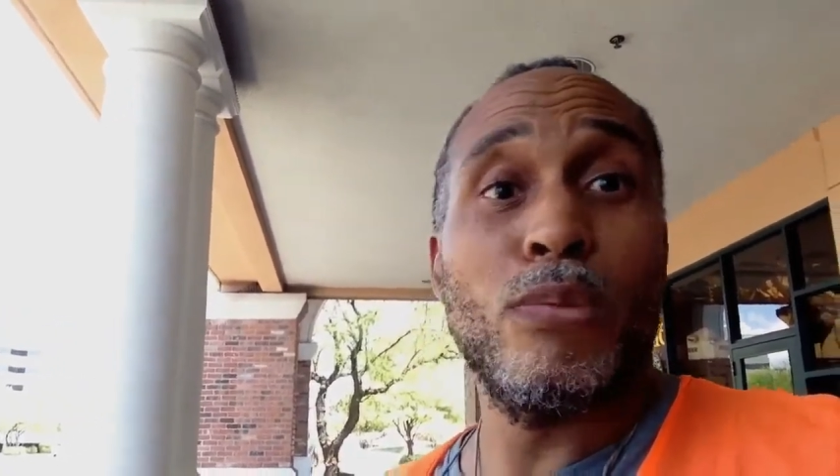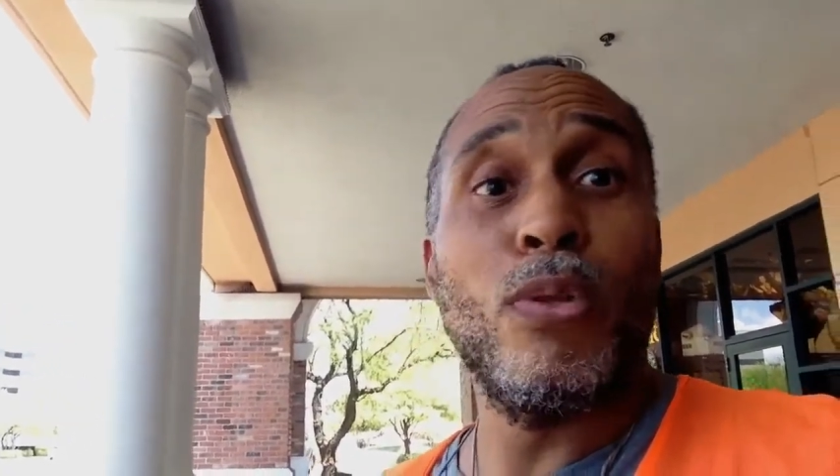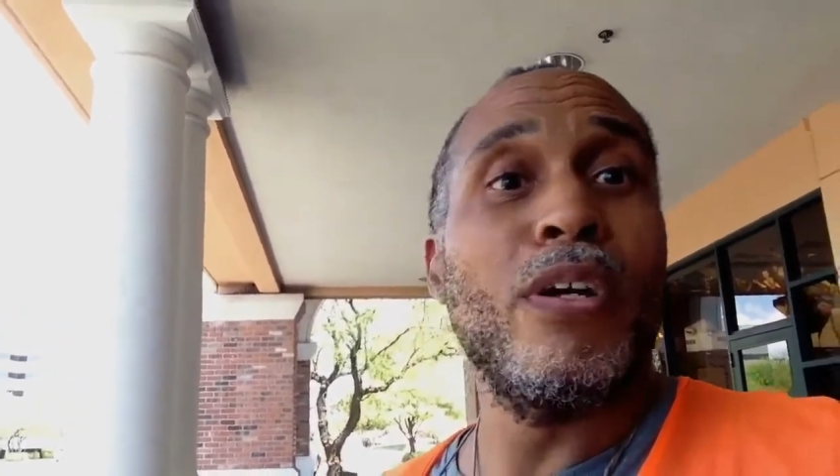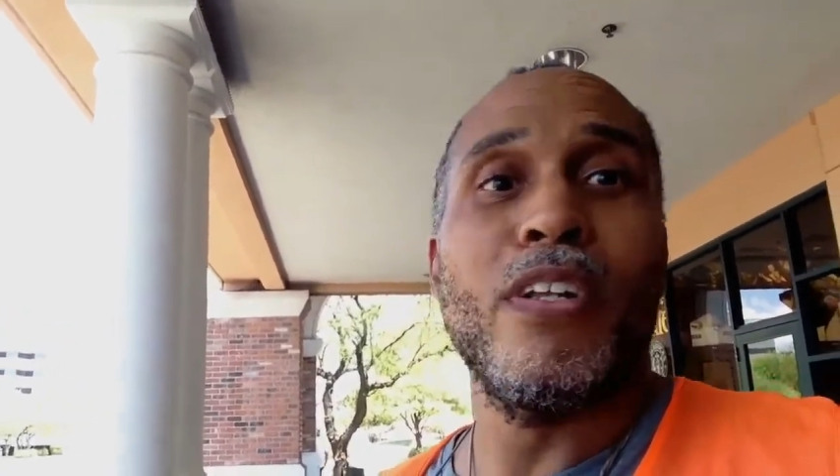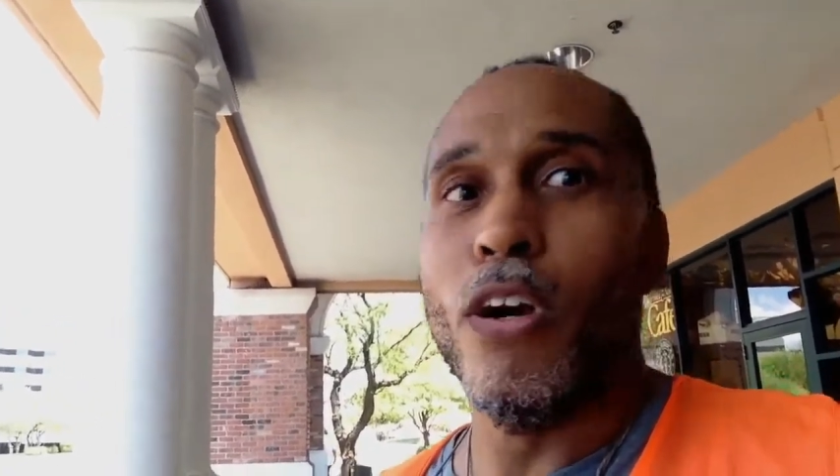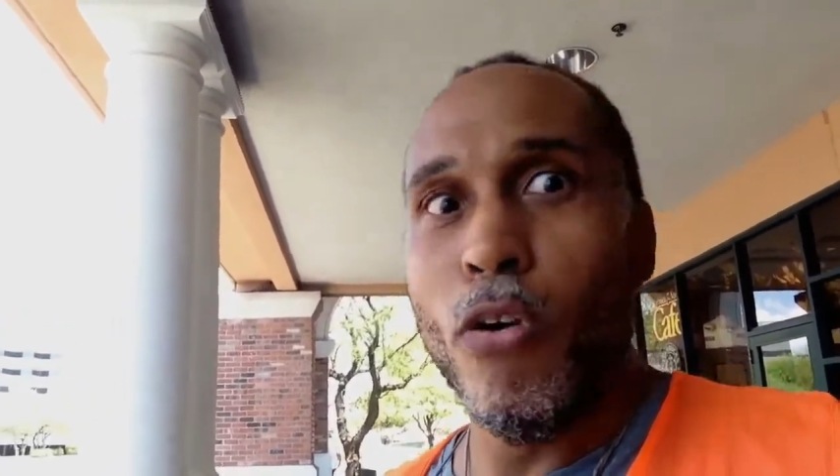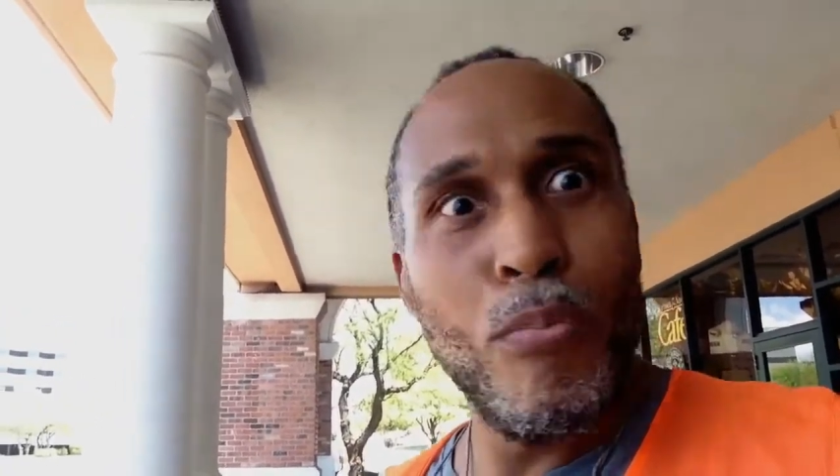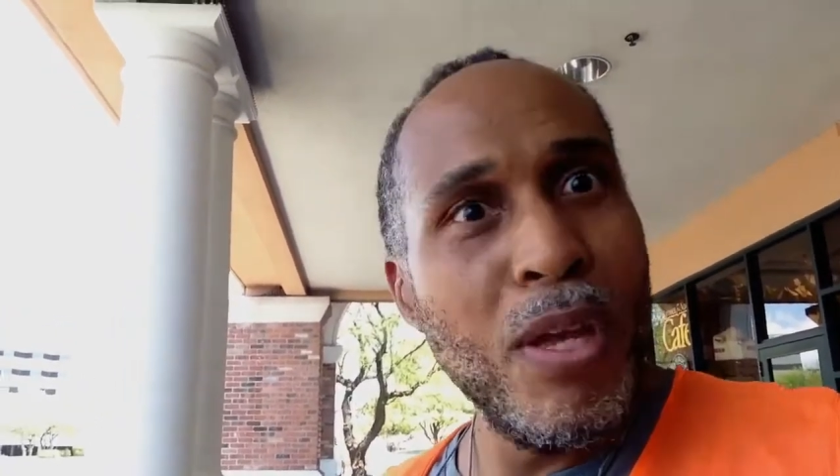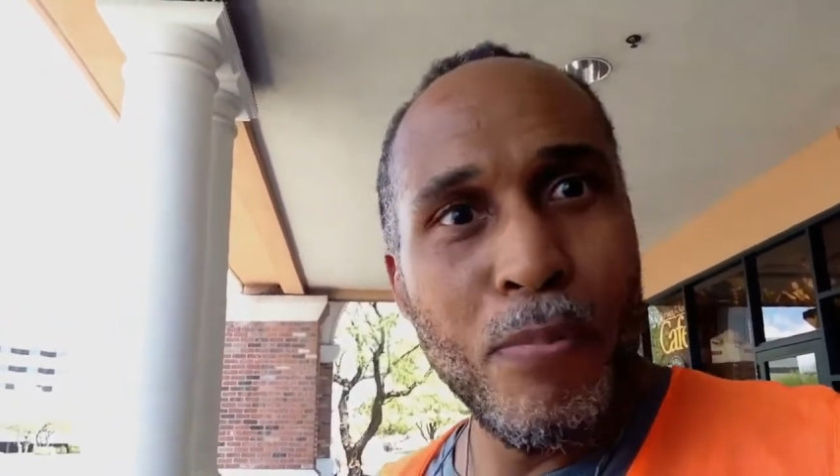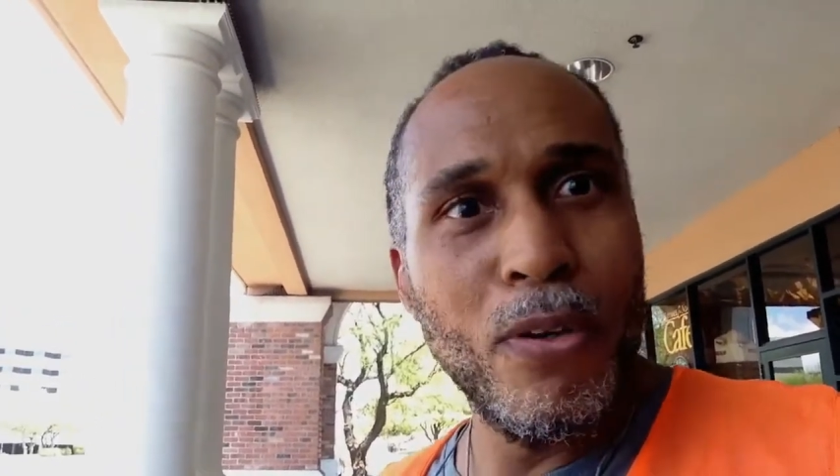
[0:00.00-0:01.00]
exploiting their own
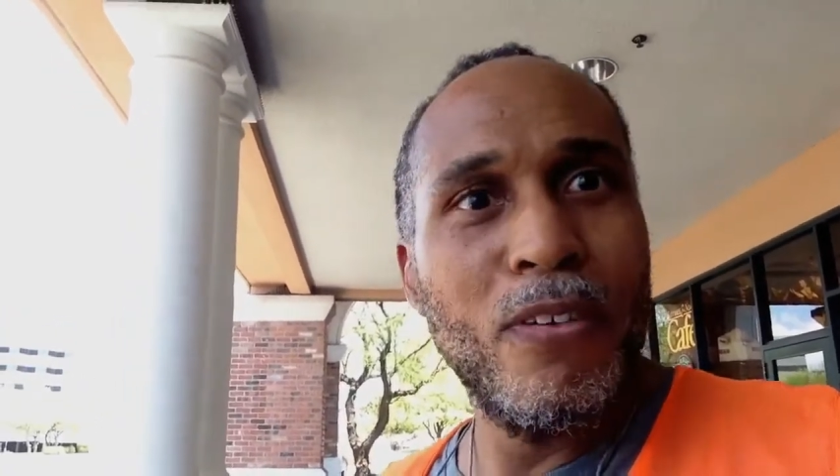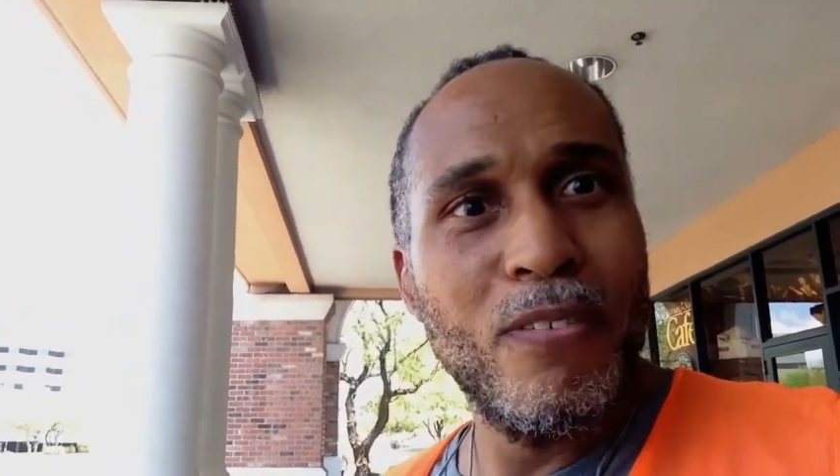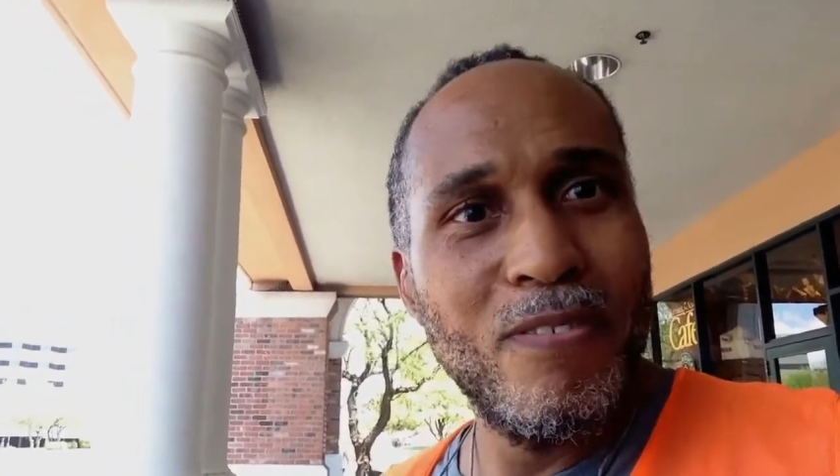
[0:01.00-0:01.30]
people.